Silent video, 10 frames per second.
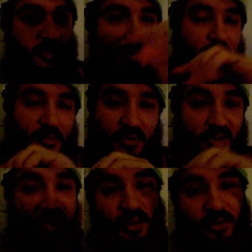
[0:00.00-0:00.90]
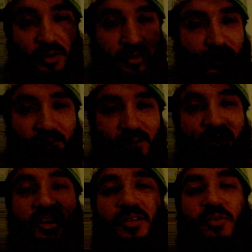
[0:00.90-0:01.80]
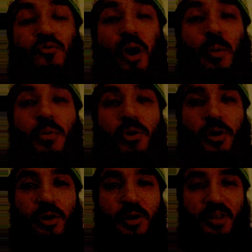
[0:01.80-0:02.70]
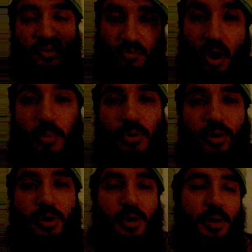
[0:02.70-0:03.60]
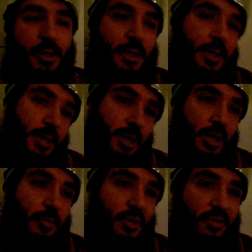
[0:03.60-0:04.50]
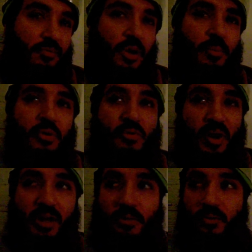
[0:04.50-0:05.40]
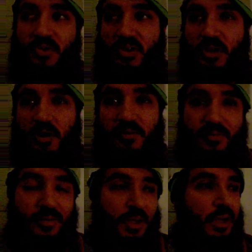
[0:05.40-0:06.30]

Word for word: uh, the, the, the rubber, it's rubber, because rubber grounds stuff.